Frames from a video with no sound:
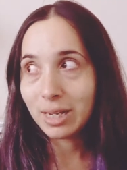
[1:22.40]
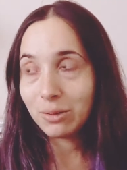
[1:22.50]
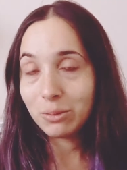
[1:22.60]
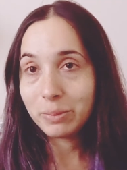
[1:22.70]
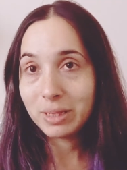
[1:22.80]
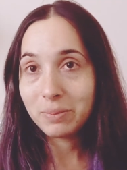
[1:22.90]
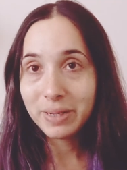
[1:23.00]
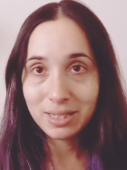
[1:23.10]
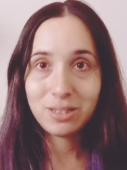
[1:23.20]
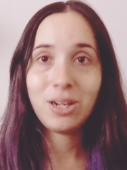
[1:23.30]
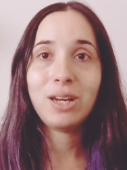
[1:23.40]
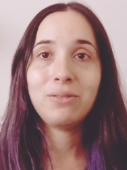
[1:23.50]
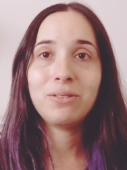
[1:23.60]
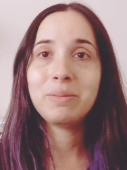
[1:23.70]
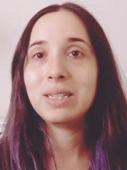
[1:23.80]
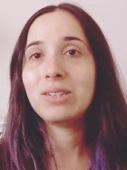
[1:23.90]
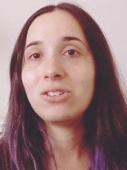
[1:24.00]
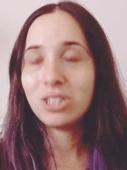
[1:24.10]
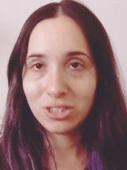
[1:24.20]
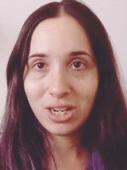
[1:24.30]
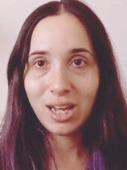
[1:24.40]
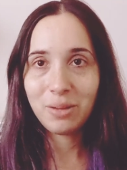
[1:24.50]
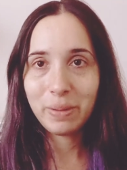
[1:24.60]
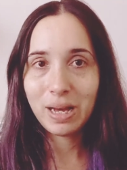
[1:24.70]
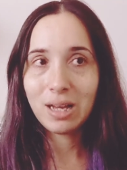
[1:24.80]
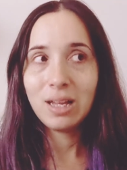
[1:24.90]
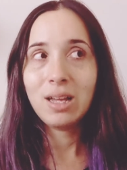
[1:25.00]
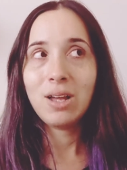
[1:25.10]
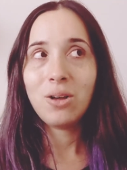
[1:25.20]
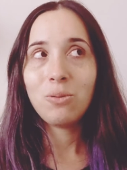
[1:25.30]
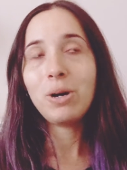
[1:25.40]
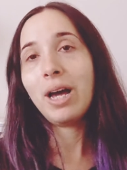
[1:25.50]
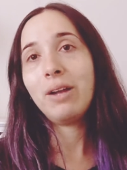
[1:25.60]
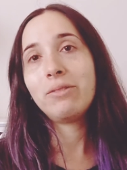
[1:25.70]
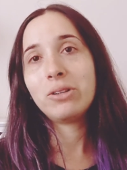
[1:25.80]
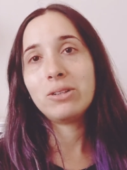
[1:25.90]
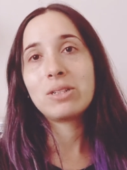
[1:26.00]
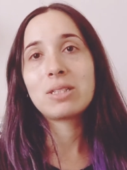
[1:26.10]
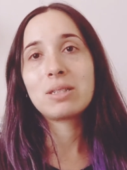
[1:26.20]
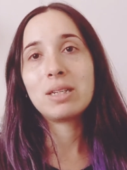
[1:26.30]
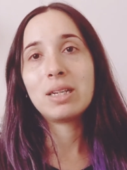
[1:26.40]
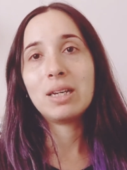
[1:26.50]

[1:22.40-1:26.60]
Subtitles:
now would be the best time for me to chit chat about what I've noticed